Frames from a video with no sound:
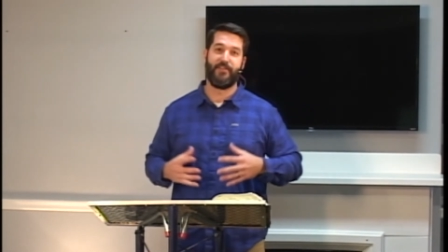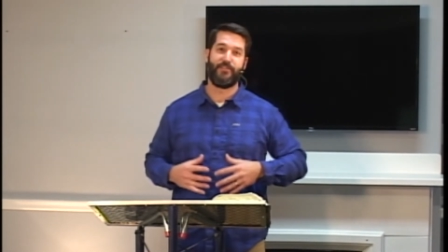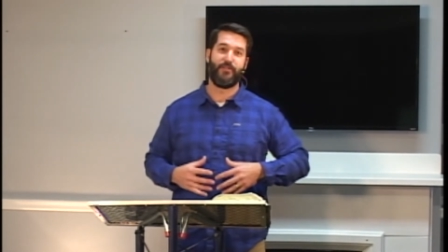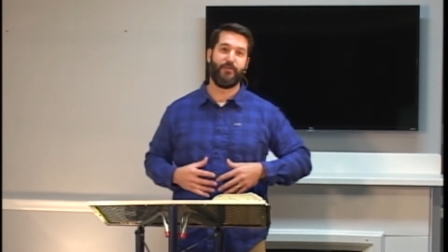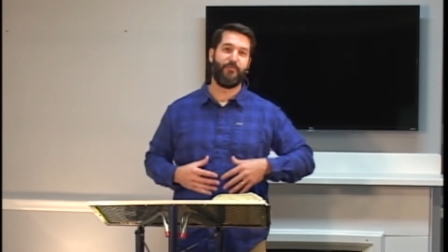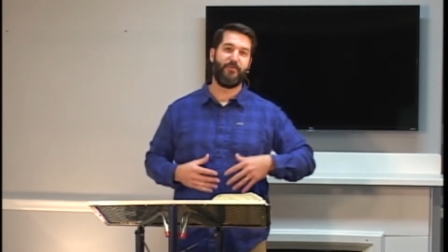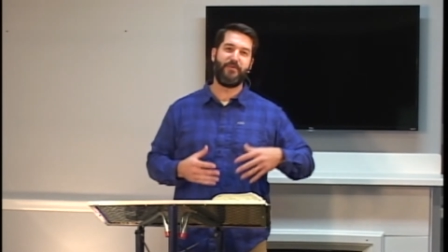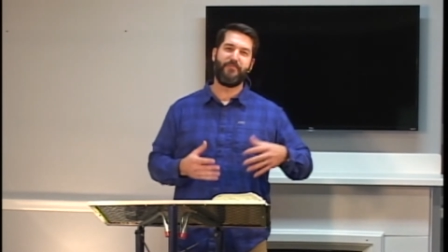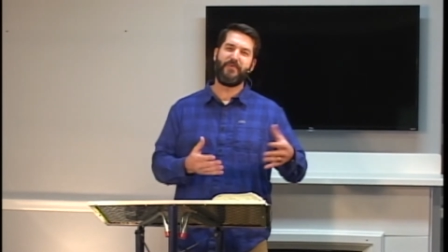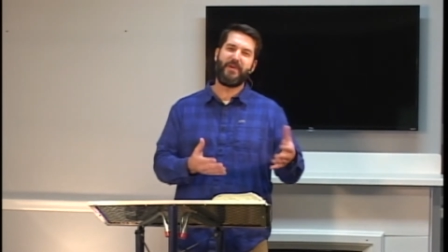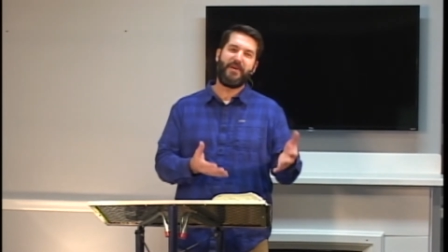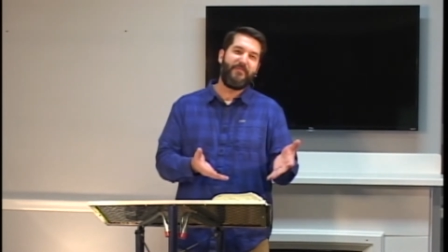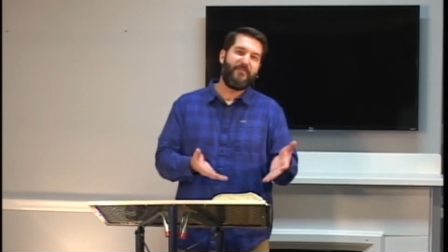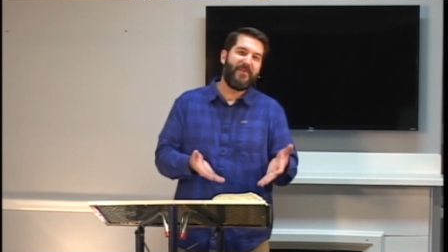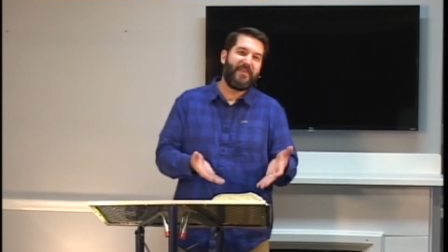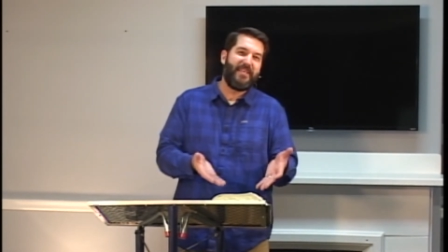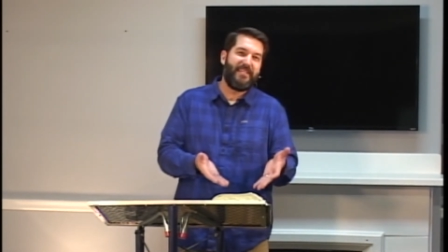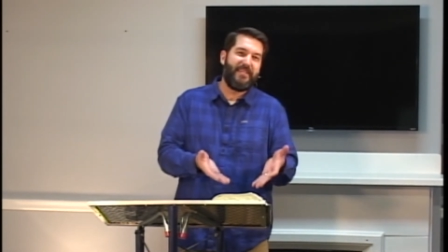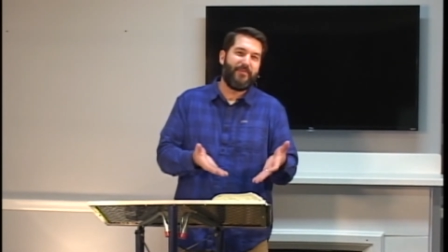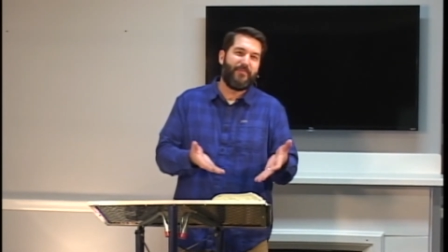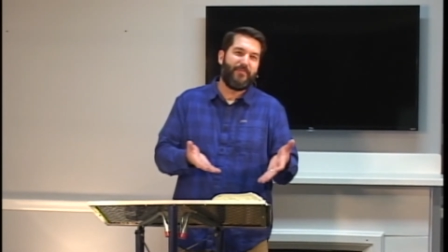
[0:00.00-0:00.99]
So when we
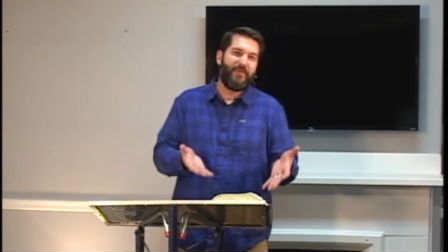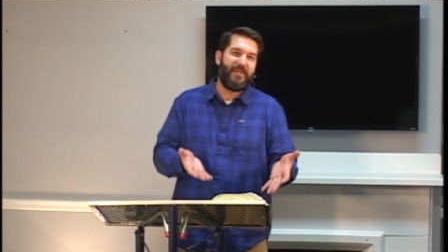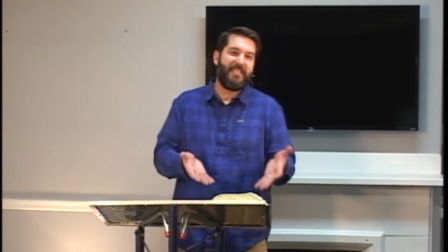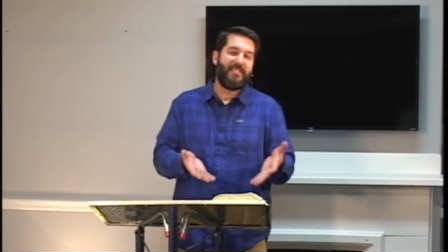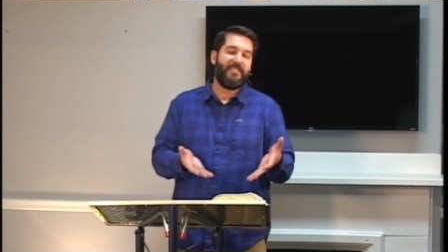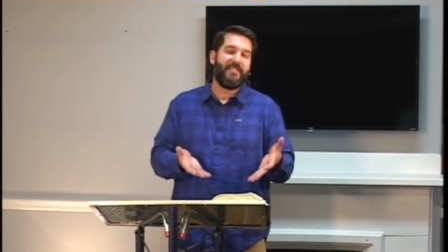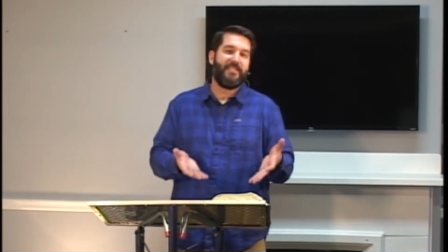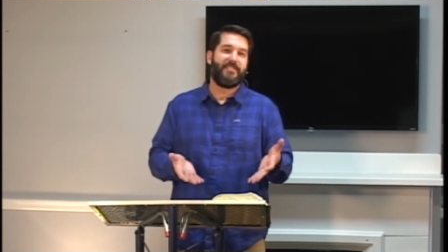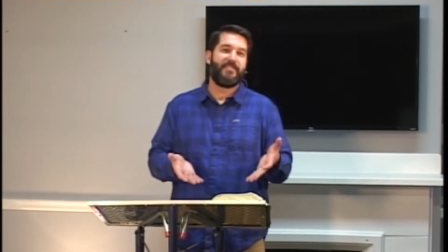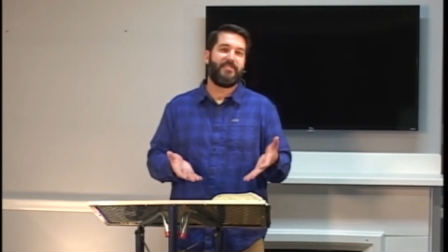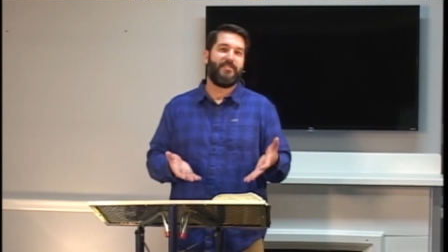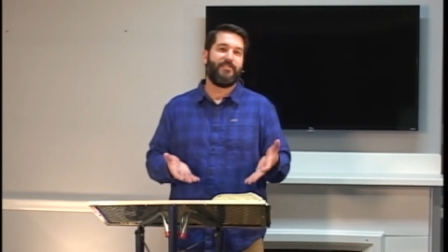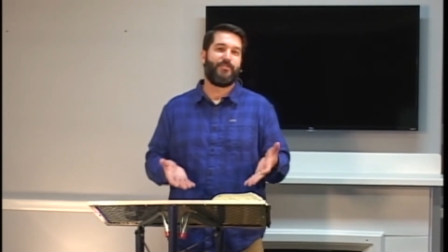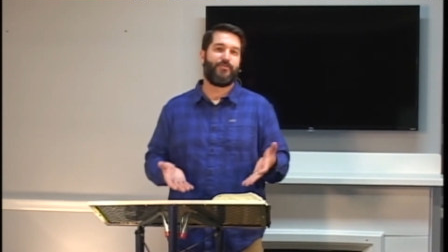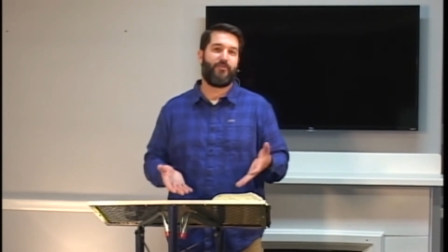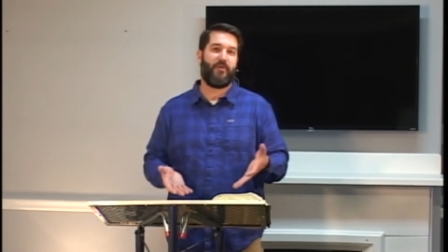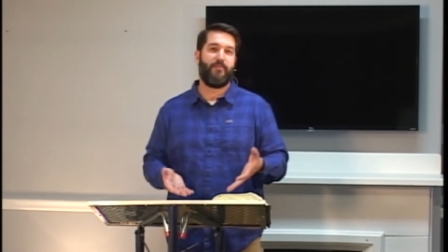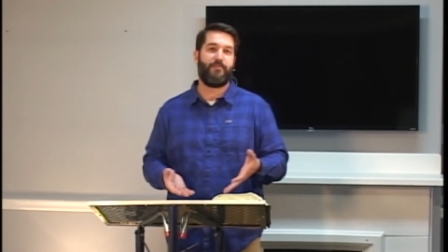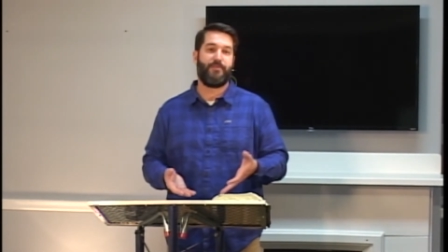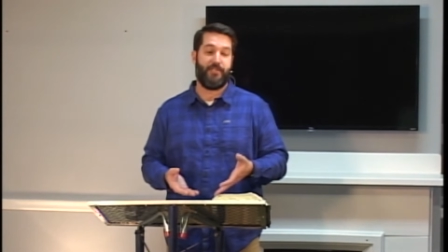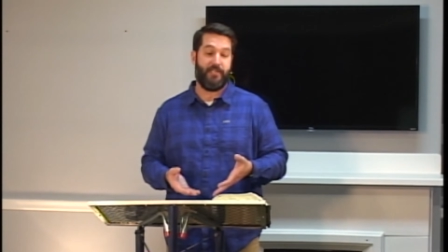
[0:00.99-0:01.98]
re read this
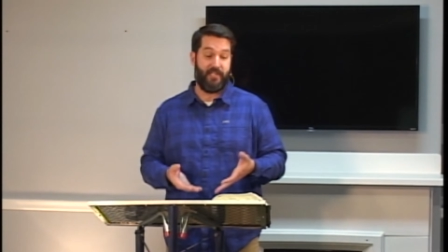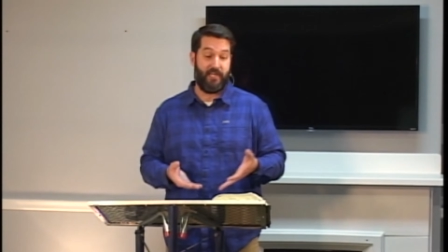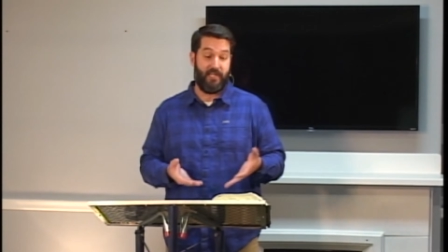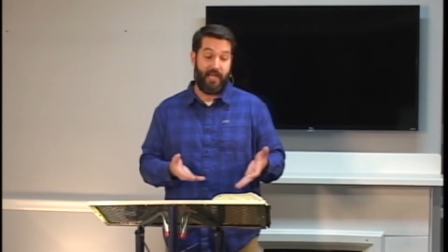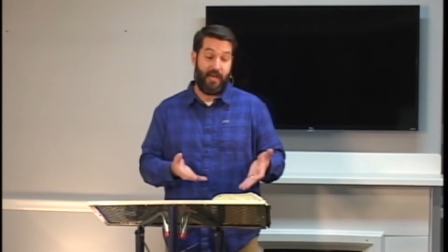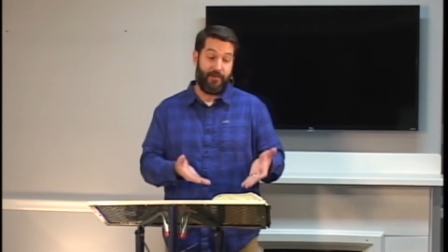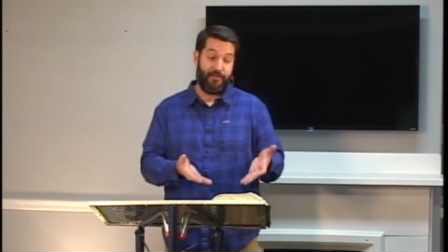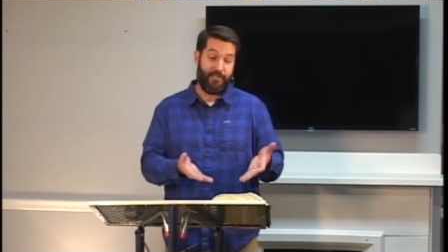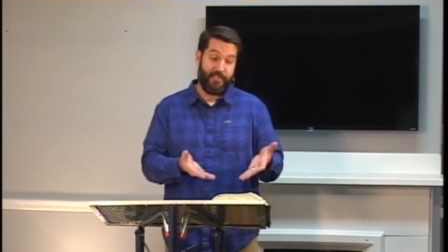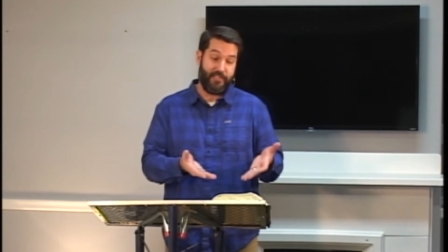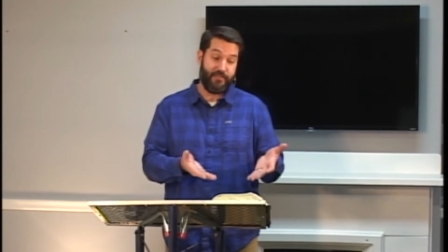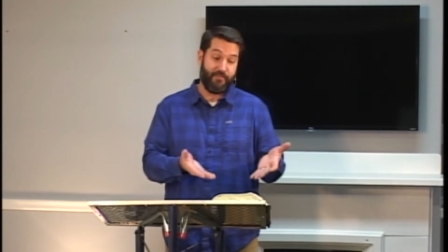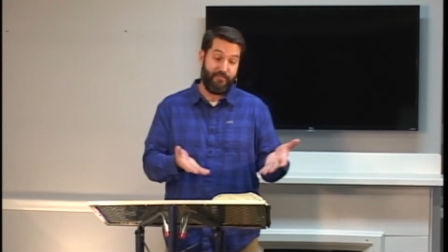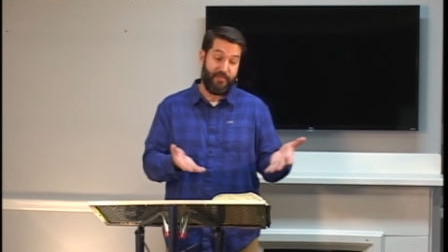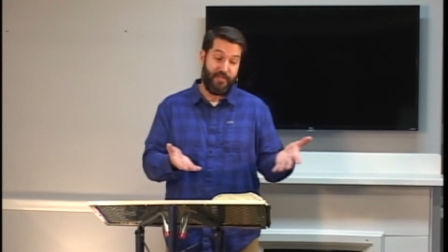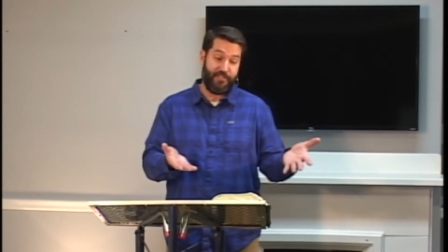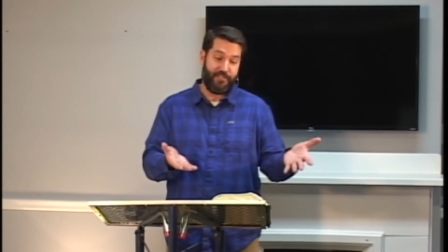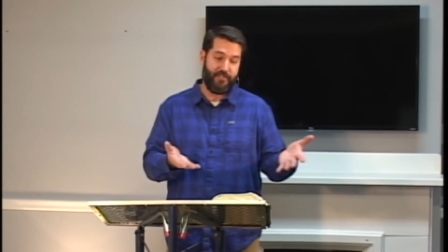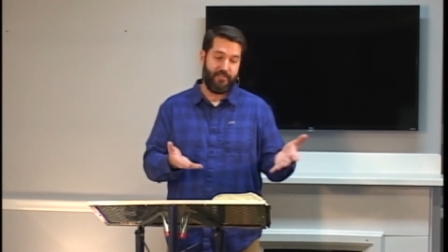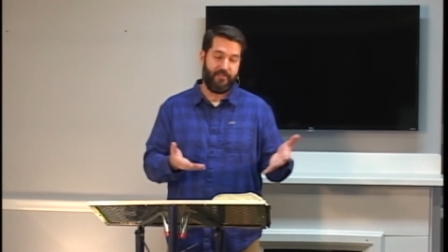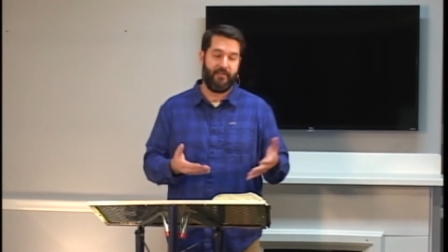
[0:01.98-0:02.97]
description, and now it does
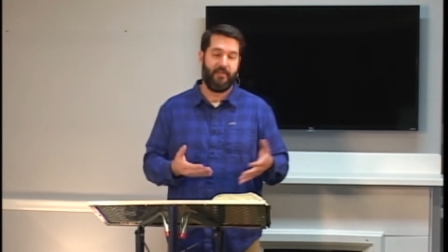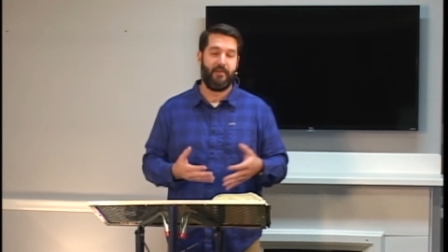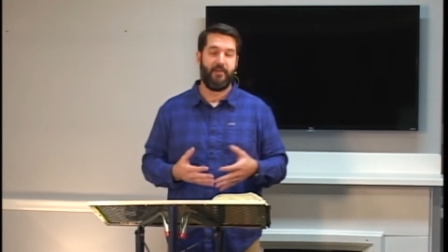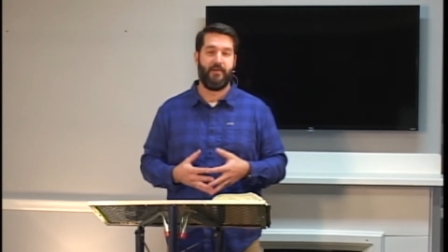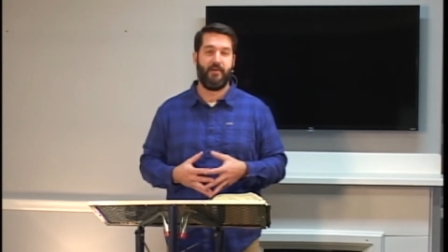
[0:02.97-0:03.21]
mention